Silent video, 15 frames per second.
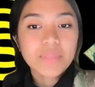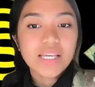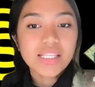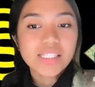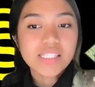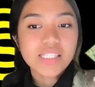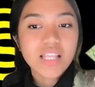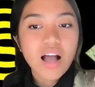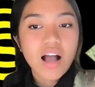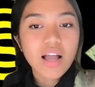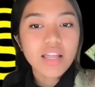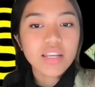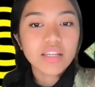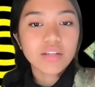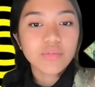It's
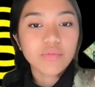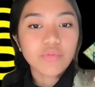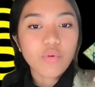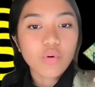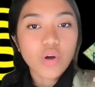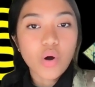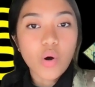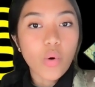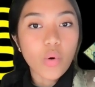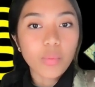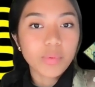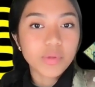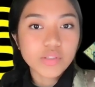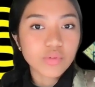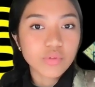not for the whole
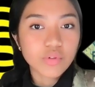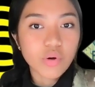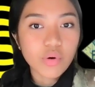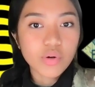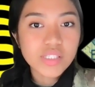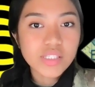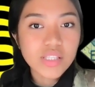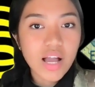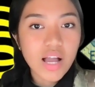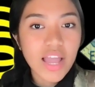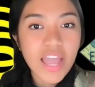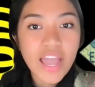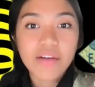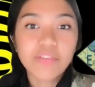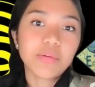platoon, or it's not
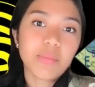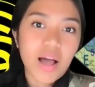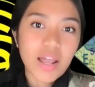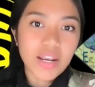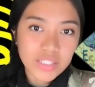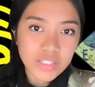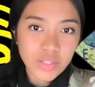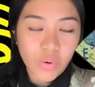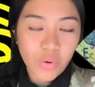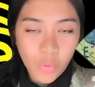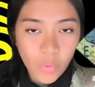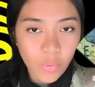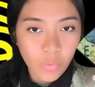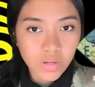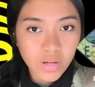everybody in the
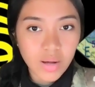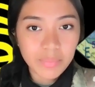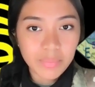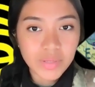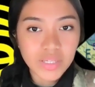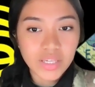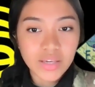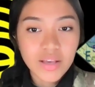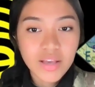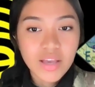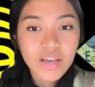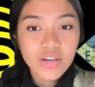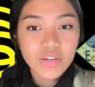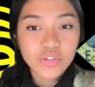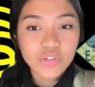whole company.
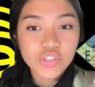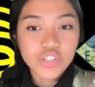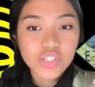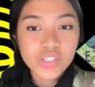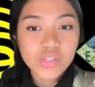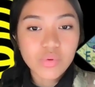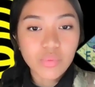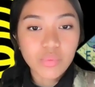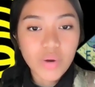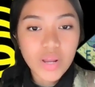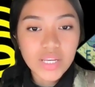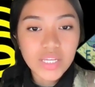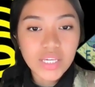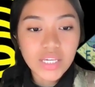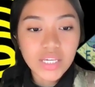You're just
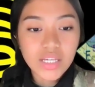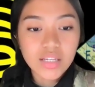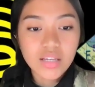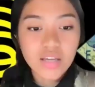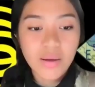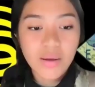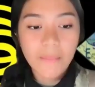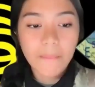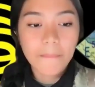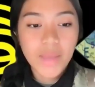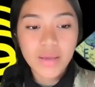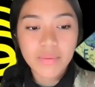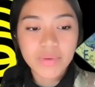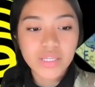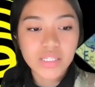rating
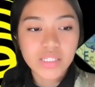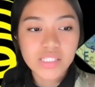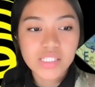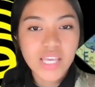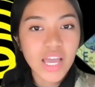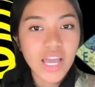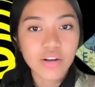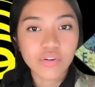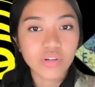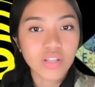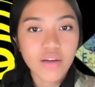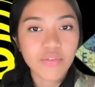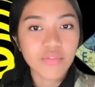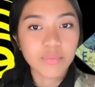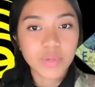maybe 10 or
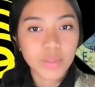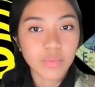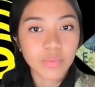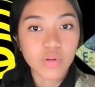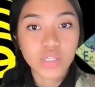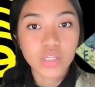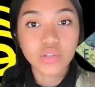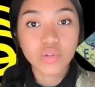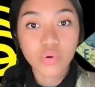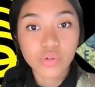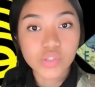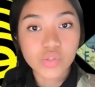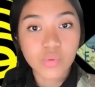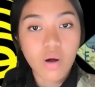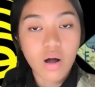11 people in
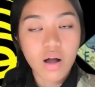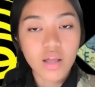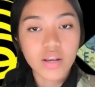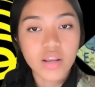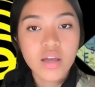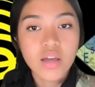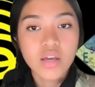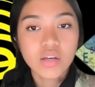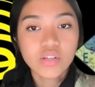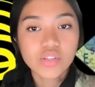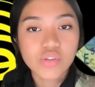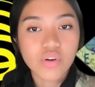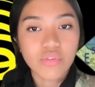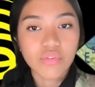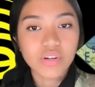your squad.
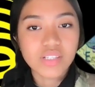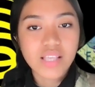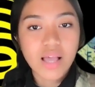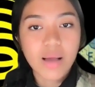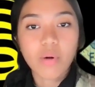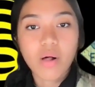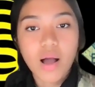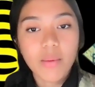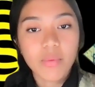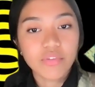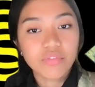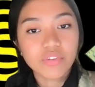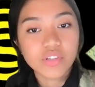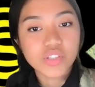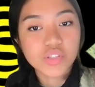So for example, I'm
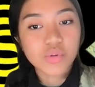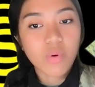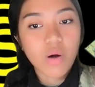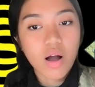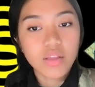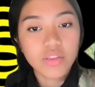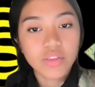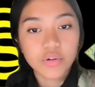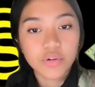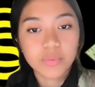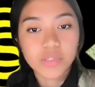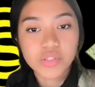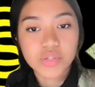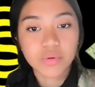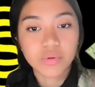on first squad, third
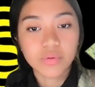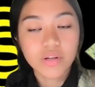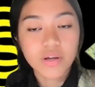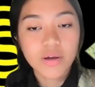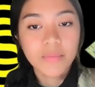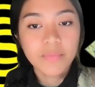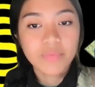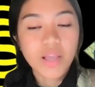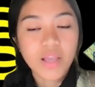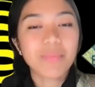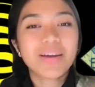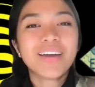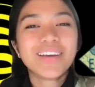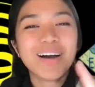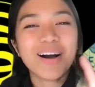platoon.
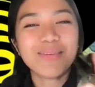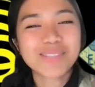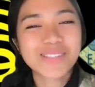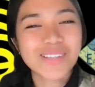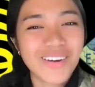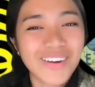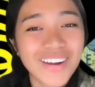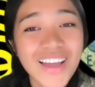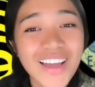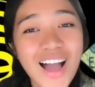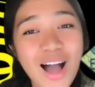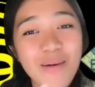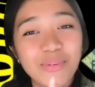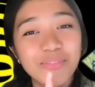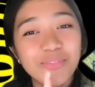I'm sorry,
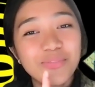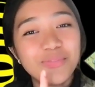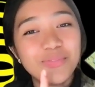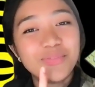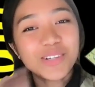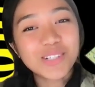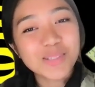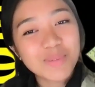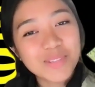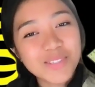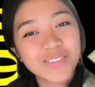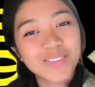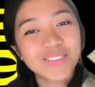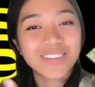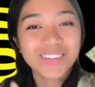I'm on first
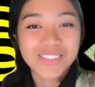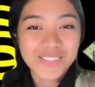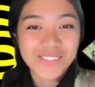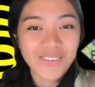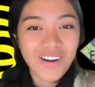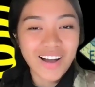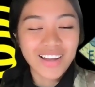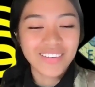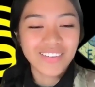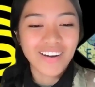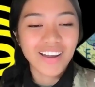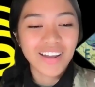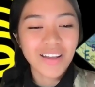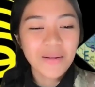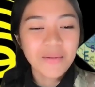platoon, third squad,
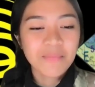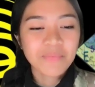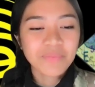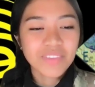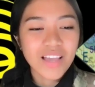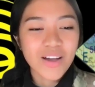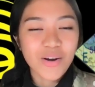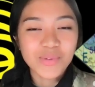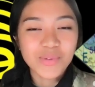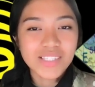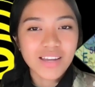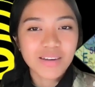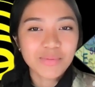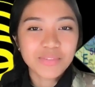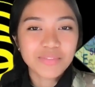right? I always
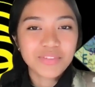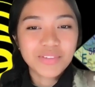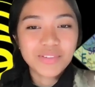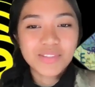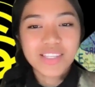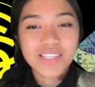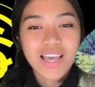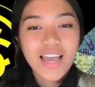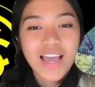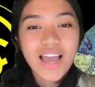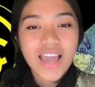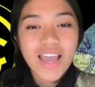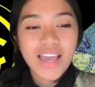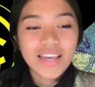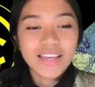get them confused.
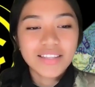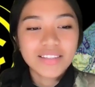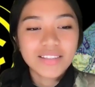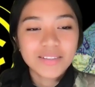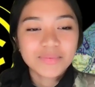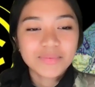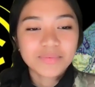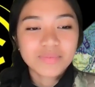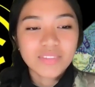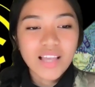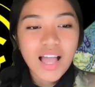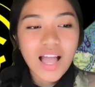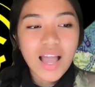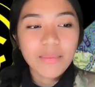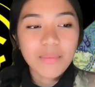And
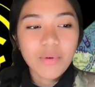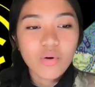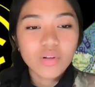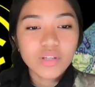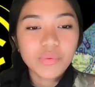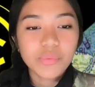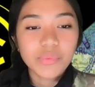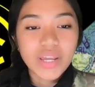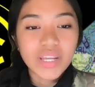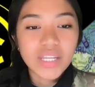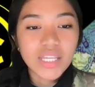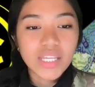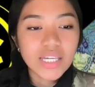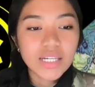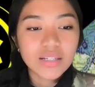I'm only
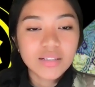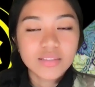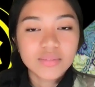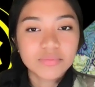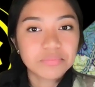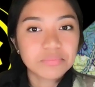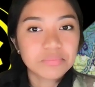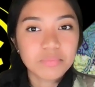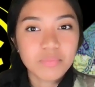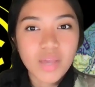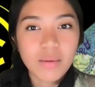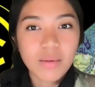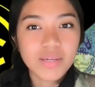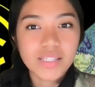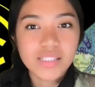rating
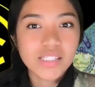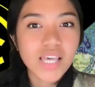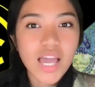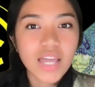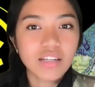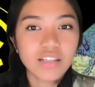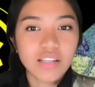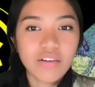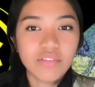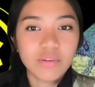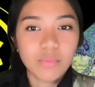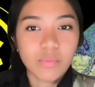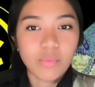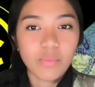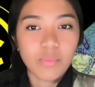maybe 10,
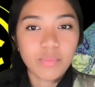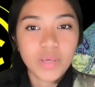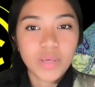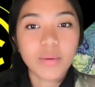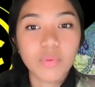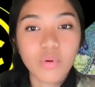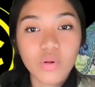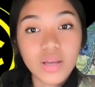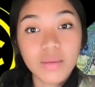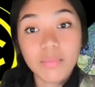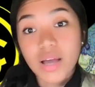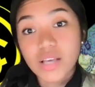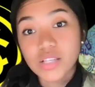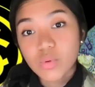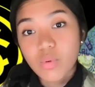11 people in
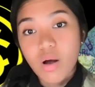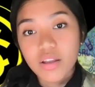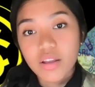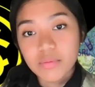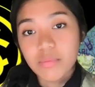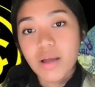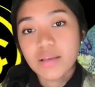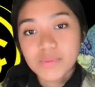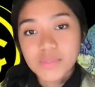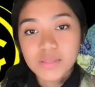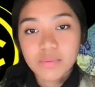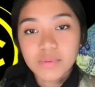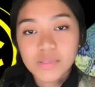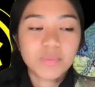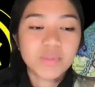my squad, in my
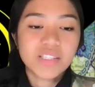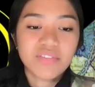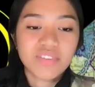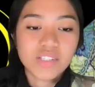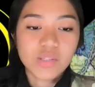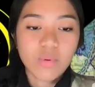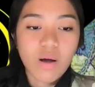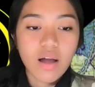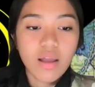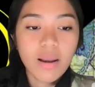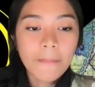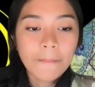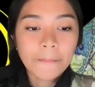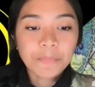specific squad.